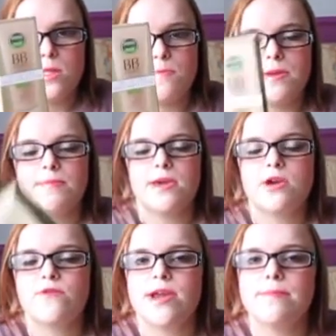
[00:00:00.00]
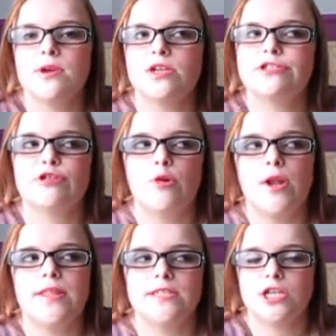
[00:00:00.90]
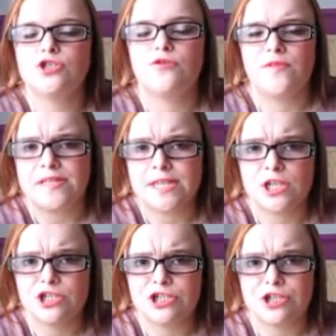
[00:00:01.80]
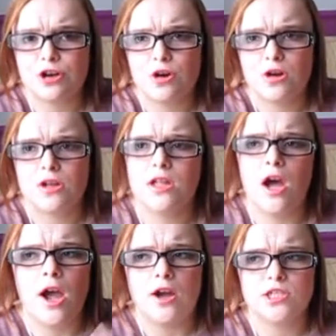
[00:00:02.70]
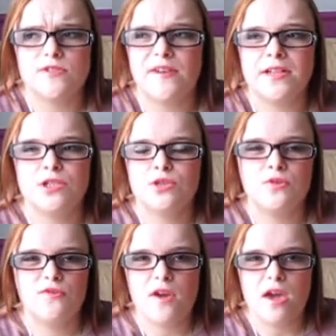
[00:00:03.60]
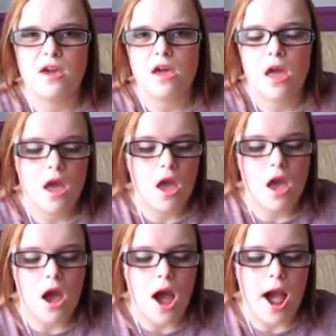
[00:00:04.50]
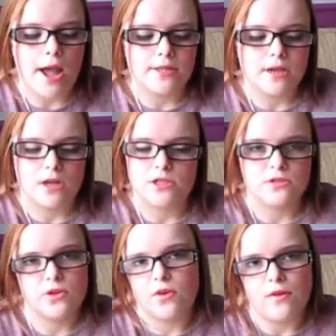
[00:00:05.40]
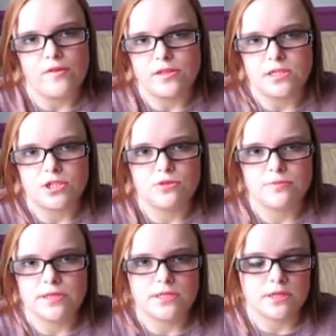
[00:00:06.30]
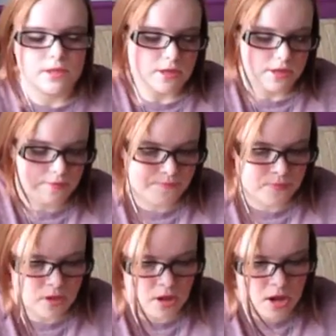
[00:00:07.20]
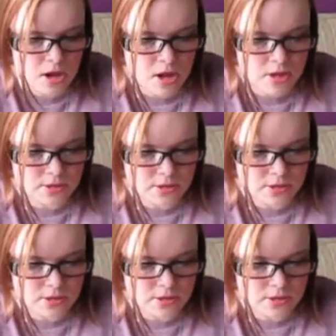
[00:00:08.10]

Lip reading: BB cream, because I don't like the texture of foundation. I just find it's too thick and I just don't like foundation, basically. So